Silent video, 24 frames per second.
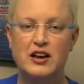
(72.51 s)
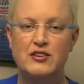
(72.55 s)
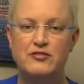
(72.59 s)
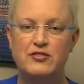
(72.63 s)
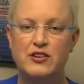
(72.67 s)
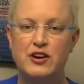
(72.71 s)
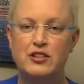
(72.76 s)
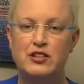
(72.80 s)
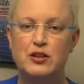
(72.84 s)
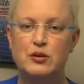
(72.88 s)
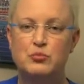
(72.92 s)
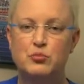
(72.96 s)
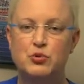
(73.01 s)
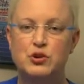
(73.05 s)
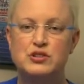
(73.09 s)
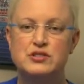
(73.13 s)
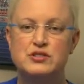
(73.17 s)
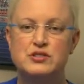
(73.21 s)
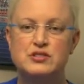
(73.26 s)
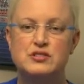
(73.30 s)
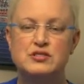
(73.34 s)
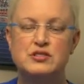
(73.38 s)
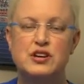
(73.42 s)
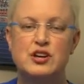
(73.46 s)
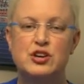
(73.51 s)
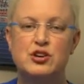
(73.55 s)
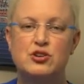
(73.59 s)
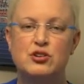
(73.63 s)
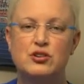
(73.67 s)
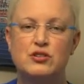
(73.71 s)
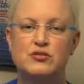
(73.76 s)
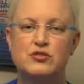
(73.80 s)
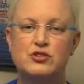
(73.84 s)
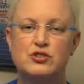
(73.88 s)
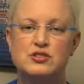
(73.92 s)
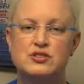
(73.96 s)
I found that Boise State
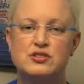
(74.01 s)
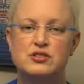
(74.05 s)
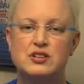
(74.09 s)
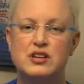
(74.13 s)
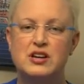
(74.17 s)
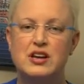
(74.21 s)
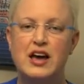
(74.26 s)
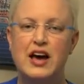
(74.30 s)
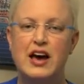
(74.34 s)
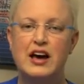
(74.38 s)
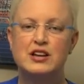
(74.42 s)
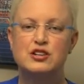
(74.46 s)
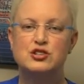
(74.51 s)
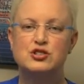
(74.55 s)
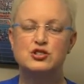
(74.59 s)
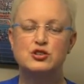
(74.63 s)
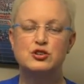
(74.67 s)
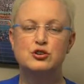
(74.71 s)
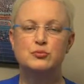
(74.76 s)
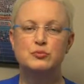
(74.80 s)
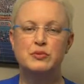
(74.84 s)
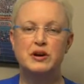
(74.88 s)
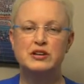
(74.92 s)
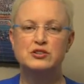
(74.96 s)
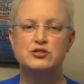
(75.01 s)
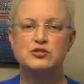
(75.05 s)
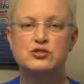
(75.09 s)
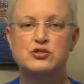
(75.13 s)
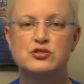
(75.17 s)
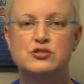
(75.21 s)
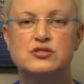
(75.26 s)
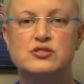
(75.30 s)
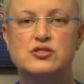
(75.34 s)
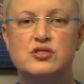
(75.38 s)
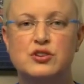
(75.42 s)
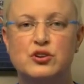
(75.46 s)
University had 2
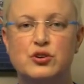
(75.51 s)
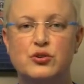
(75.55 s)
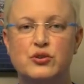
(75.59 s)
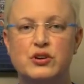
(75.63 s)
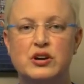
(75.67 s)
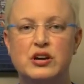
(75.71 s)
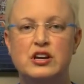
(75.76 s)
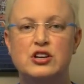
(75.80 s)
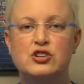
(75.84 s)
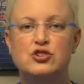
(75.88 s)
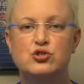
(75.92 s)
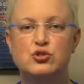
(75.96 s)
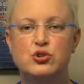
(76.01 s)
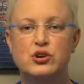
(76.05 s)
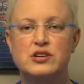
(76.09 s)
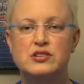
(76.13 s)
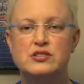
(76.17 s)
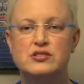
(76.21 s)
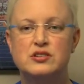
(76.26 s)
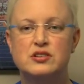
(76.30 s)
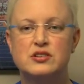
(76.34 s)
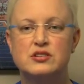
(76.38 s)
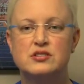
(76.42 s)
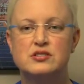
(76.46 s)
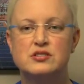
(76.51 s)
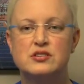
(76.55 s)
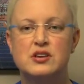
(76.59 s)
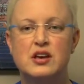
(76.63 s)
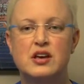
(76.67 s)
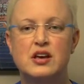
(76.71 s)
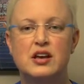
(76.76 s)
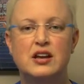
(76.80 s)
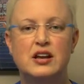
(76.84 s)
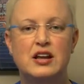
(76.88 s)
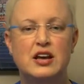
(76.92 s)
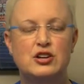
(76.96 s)
master's degree choices
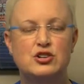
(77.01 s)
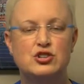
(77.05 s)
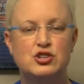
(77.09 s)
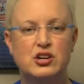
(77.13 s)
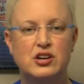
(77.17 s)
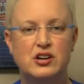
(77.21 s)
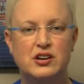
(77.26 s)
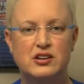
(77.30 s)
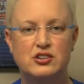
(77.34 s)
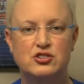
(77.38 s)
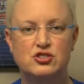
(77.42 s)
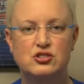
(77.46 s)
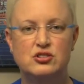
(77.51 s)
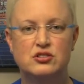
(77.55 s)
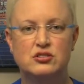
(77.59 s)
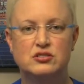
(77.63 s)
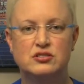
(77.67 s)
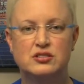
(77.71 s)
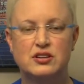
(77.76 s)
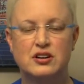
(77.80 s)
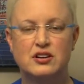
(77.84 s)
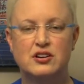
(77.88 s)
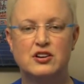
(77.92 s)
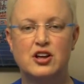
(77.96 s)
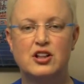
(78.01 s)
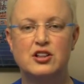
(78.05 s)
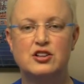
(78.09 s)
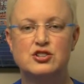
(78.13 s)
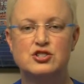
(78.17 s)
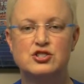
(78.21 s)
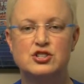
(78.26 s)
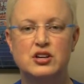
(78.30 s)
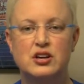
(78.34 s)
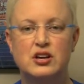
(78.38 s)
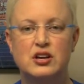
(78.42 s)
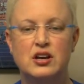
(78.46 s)
in educational
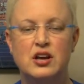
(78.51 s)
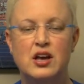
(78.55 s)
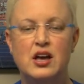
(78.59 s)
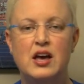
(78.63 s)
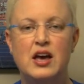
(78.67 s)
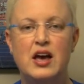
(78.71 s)
technology,